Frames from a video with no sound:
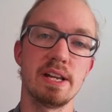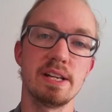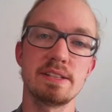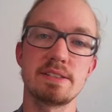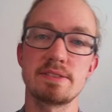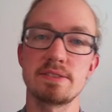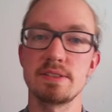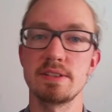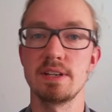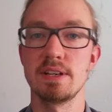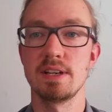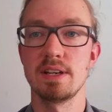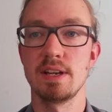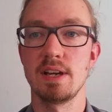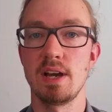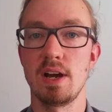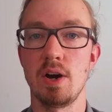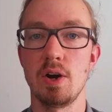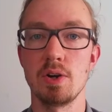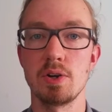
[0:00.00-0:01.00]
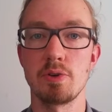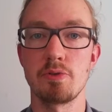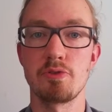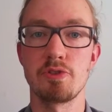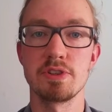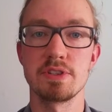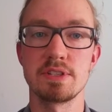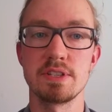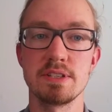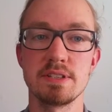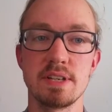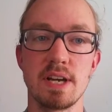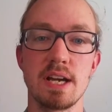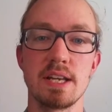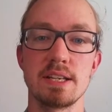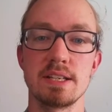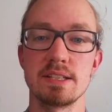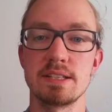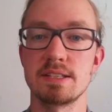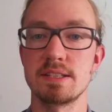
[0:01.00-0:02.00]
else out of this
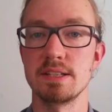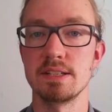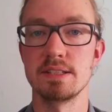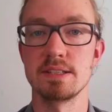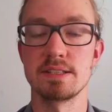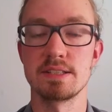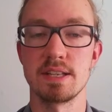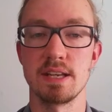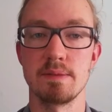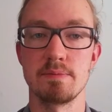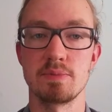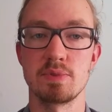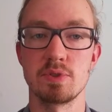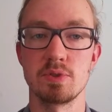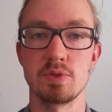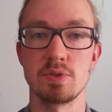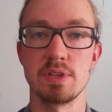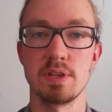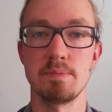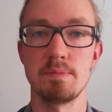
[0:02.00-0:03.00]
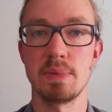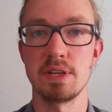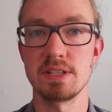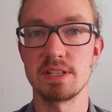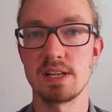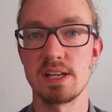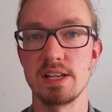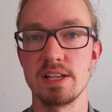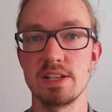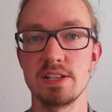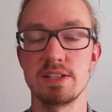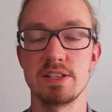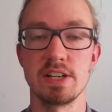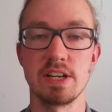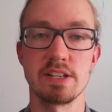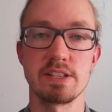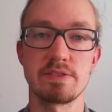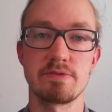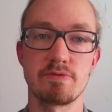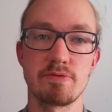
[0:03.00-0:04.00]
design is still the same. So they basically
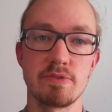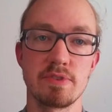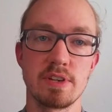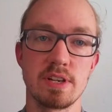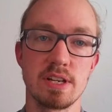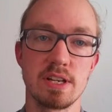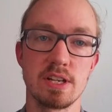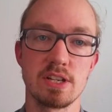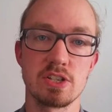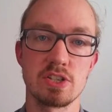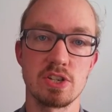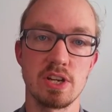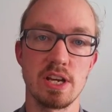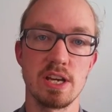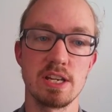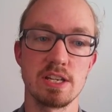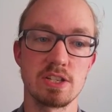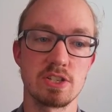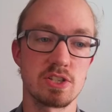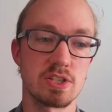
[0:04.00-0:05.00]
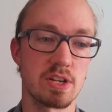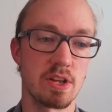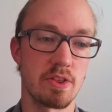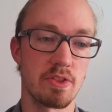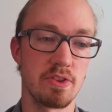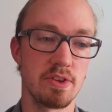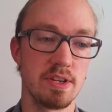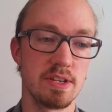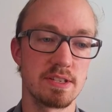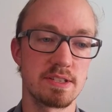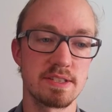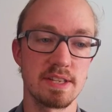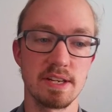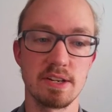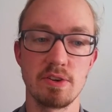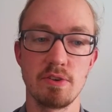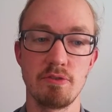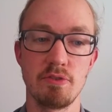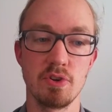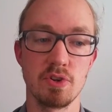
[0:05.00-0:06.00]
just changed the
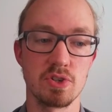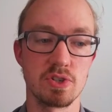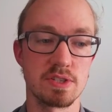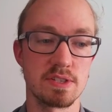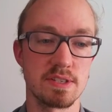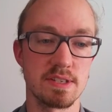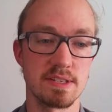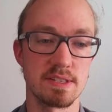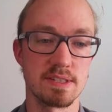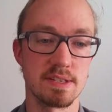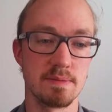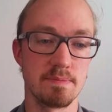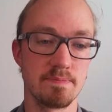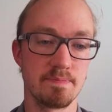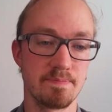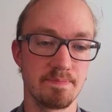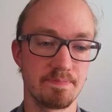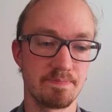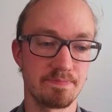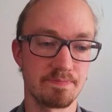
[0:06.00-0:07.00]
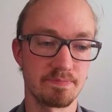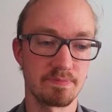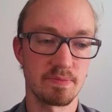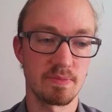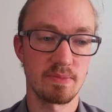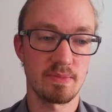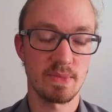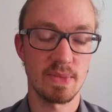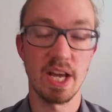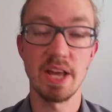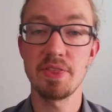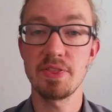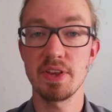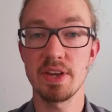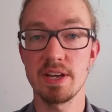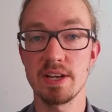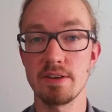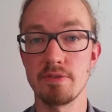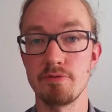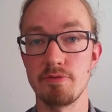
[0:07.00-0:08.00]
centrifuge system, and
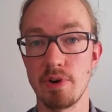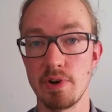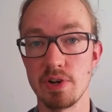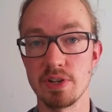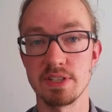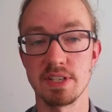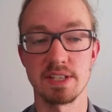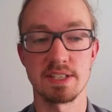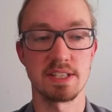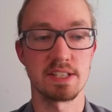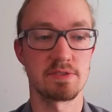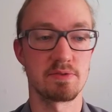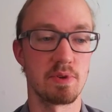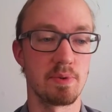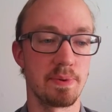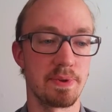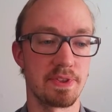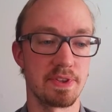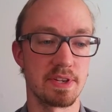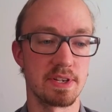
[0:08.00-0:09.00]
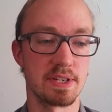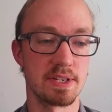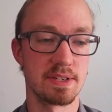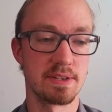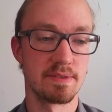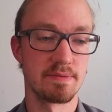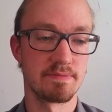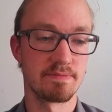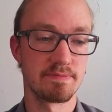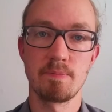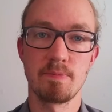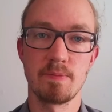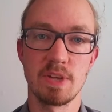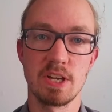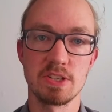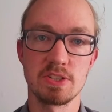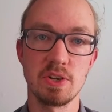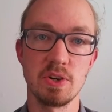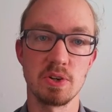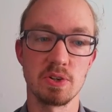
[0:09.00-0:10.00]
they are very successful with it.
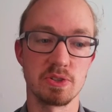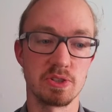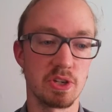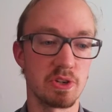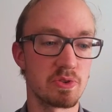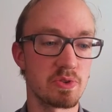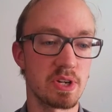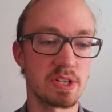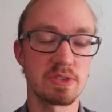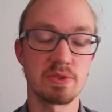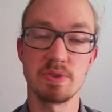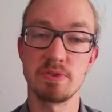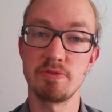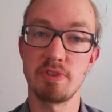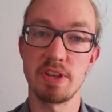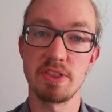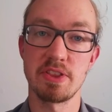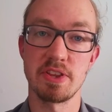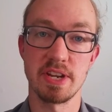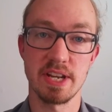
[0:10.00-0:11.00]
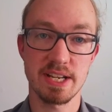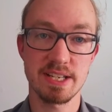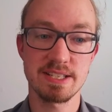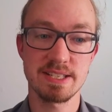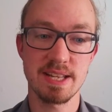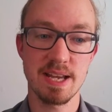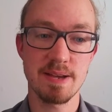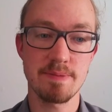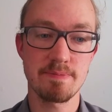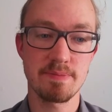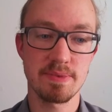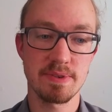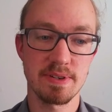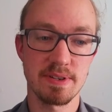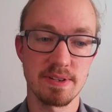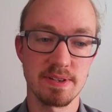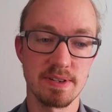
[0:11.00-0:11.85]
So don't try to invent the next step,